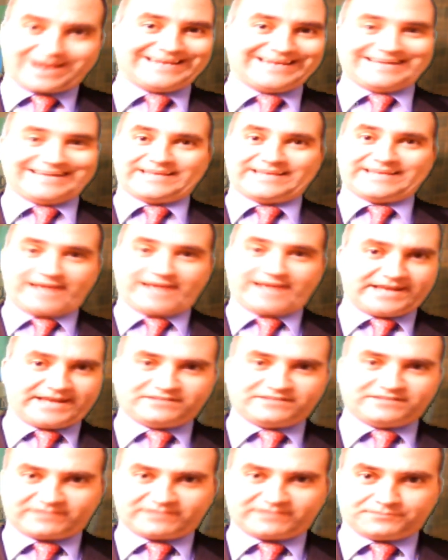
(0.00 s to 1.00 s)
I can't get
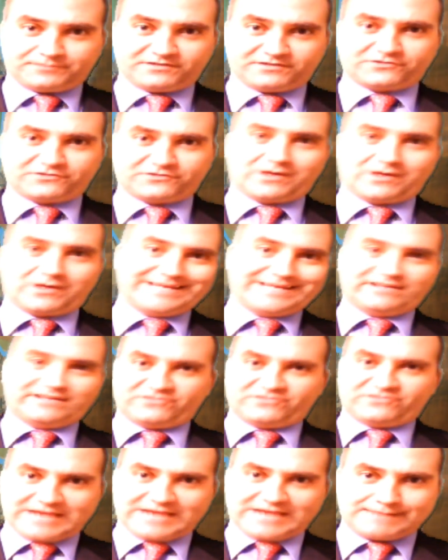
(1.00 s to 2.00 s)
any substance. All I
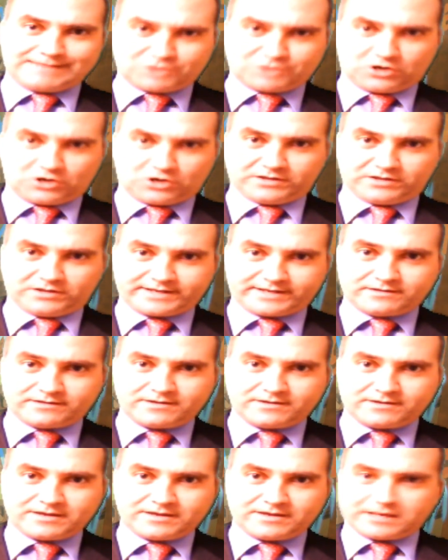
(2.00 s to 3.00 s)
get is name
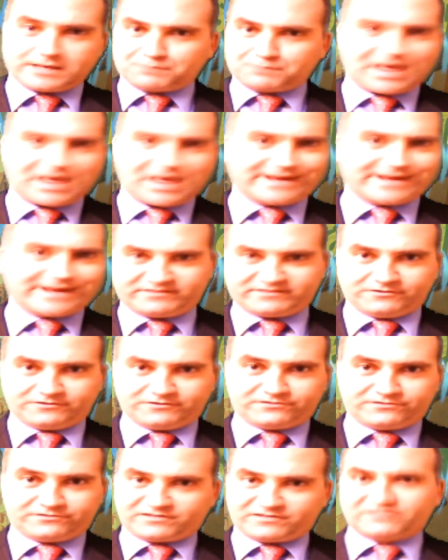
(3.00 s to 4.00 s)
calling and
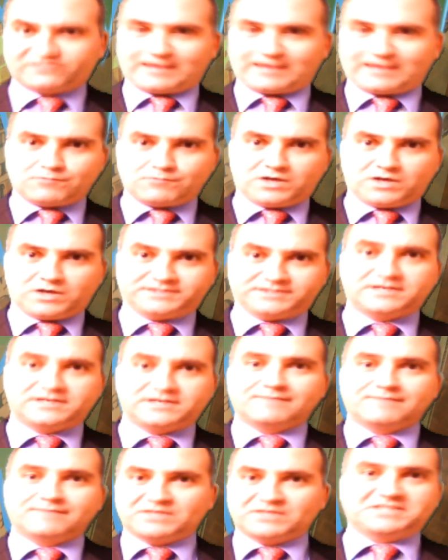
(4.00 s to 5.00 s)
platitudes, the same
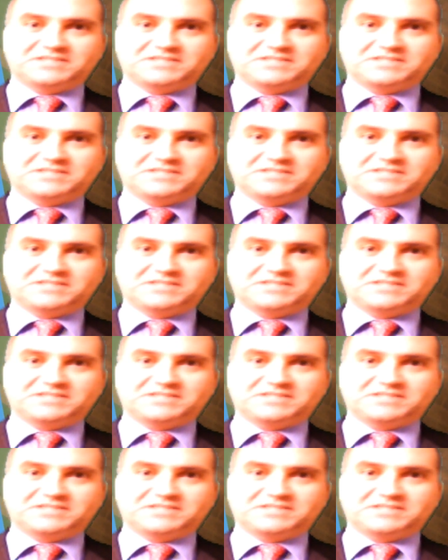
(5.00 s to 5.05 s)
ones.